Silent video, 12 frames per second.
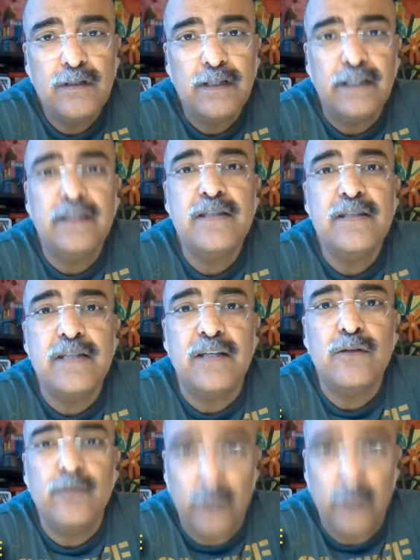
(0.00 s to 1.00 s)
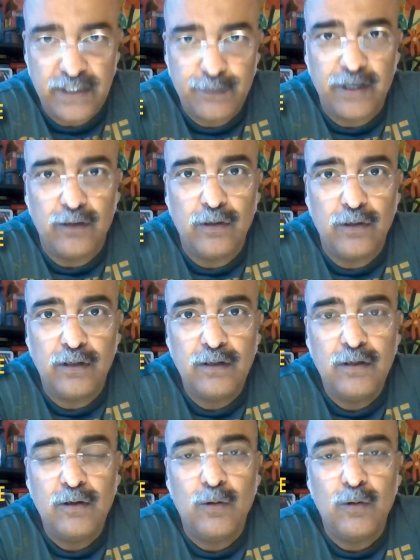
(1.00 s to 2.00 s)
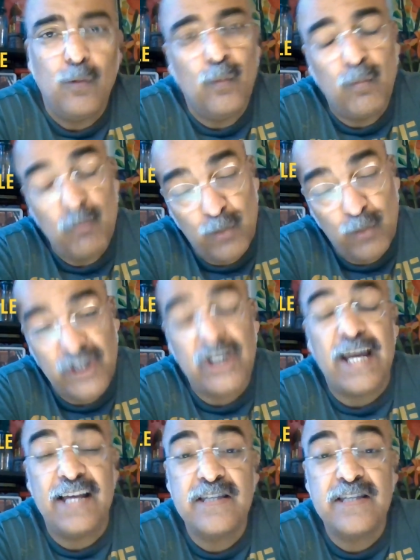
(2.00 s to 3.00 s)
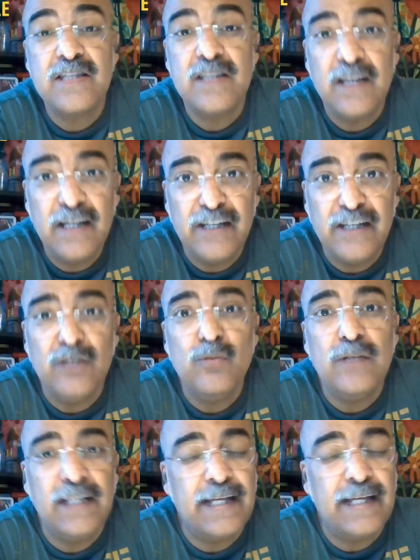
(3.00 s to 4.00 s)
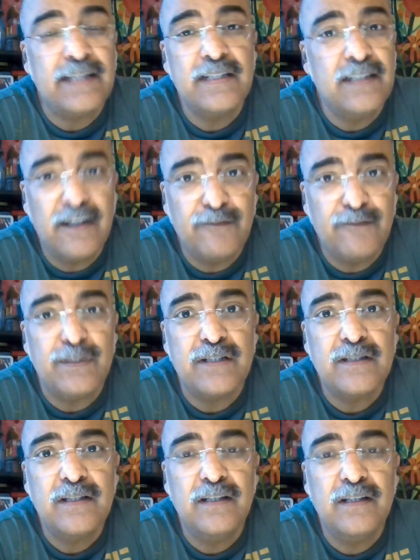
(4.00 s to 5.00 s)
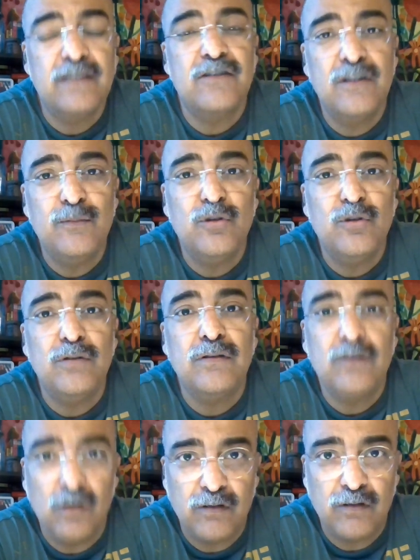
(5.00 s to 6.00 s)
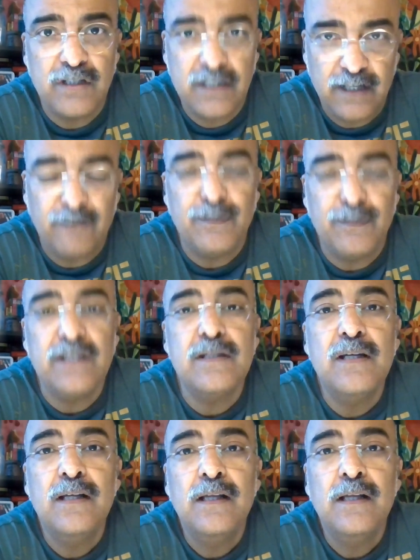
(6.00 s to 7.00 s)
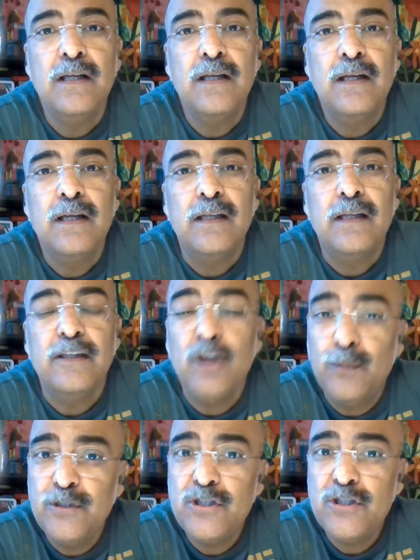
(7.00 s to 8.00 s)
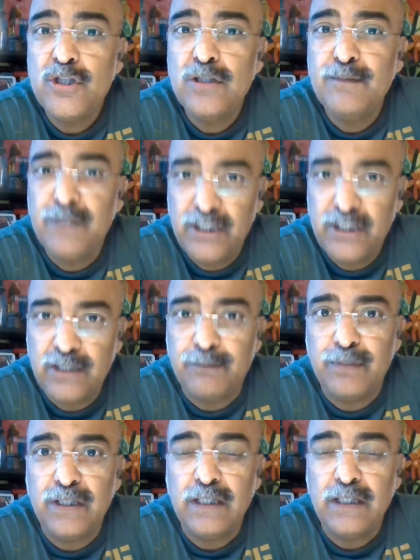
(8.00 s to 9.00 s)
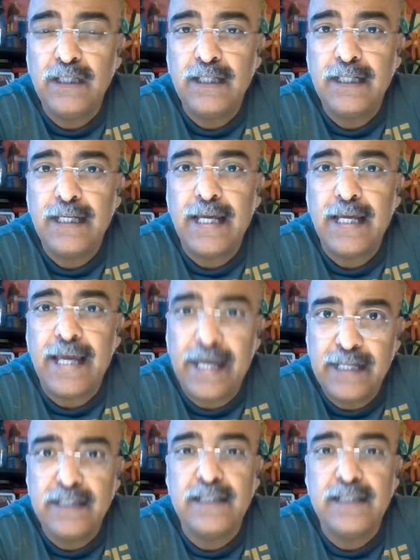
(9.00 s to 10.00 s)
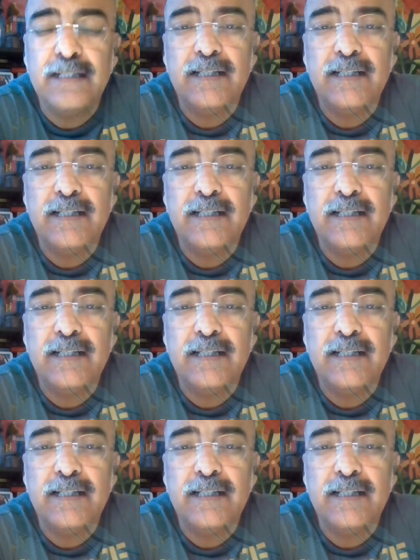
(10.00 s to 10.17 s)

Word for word: in the state of West Bengal, which has a new elected government, a Trinamool Congress government. The opposition BJP and